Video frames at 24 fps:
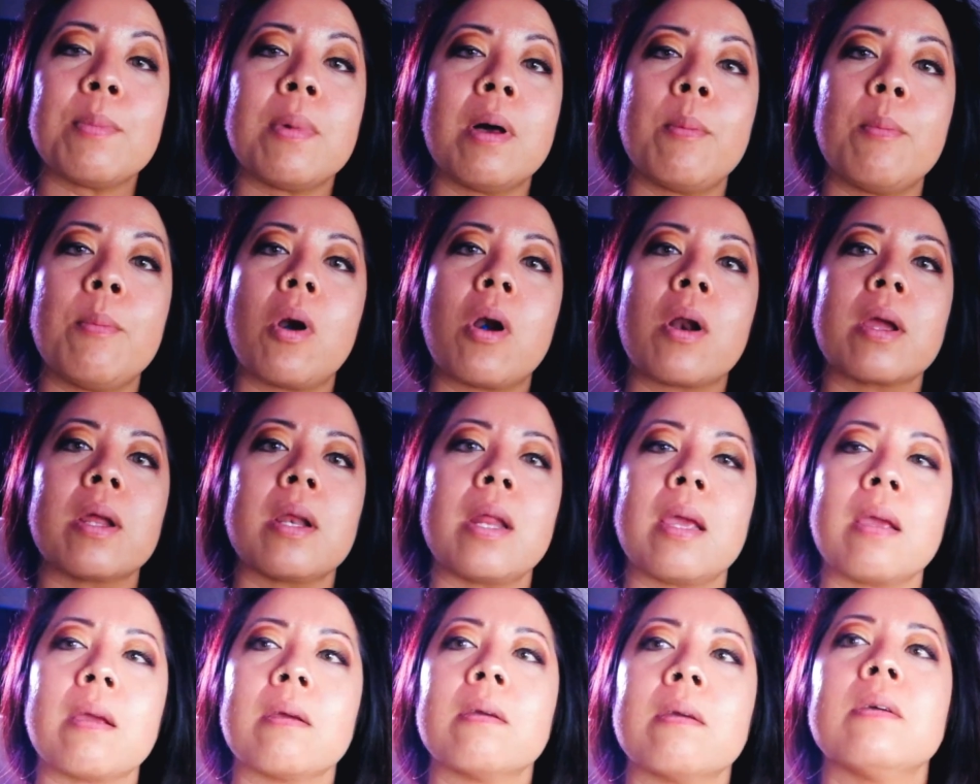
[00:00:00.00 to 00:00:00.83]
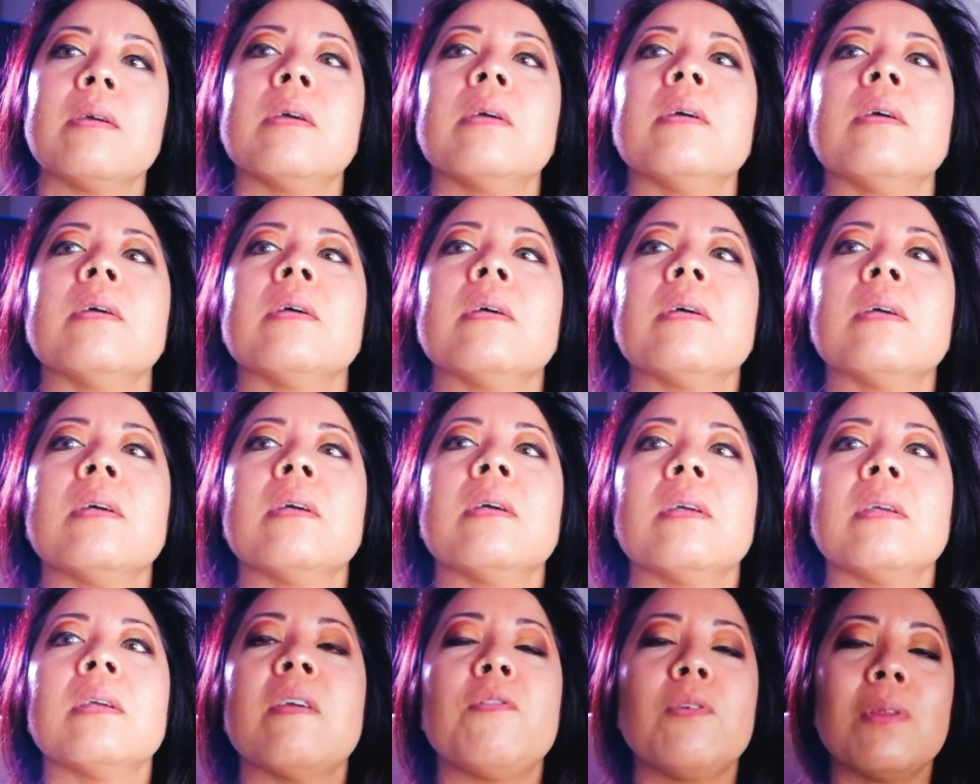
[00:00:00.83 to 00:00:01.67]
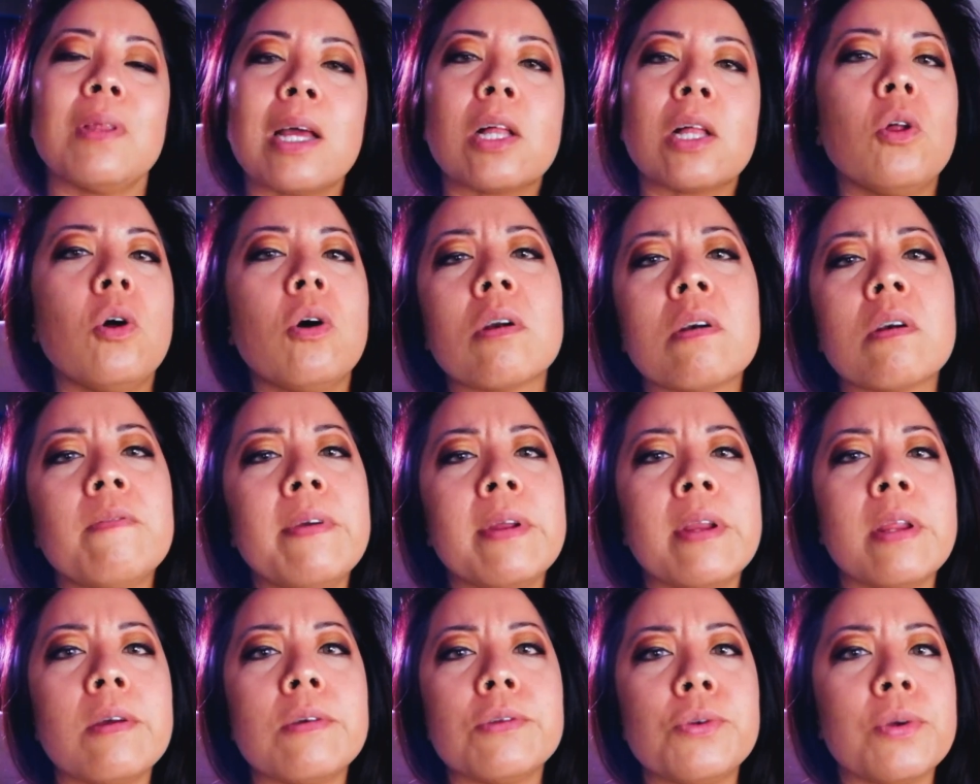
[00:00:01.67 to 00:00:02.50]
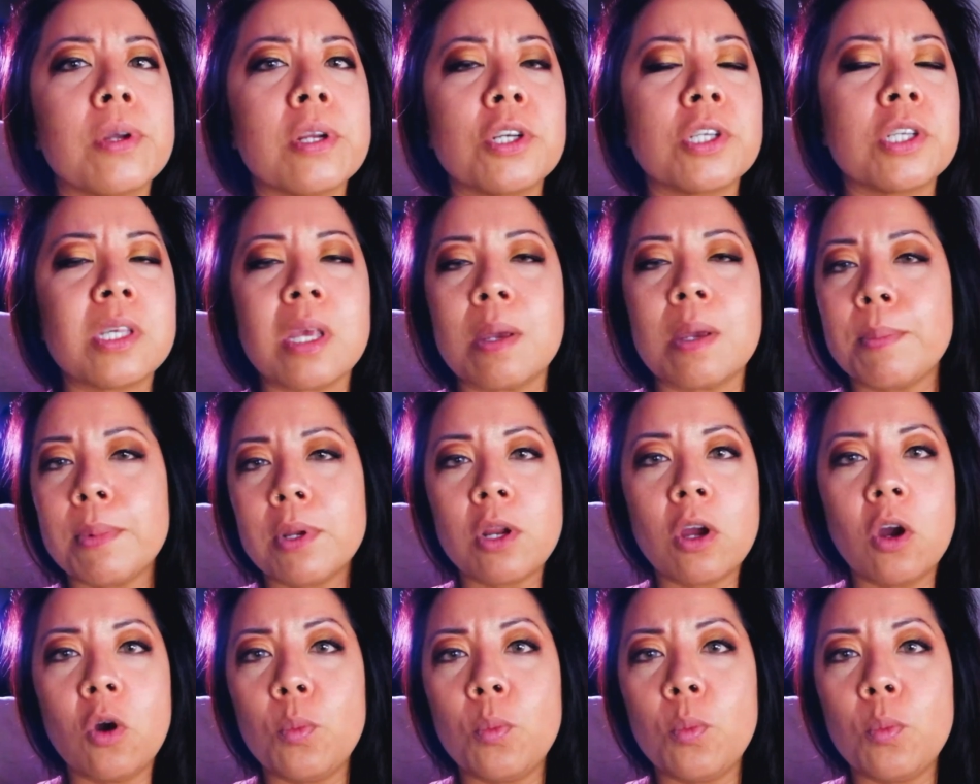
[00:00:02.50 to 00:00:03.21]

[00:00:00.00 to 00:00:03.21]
marketing. If you like longer videos, you can just let me know.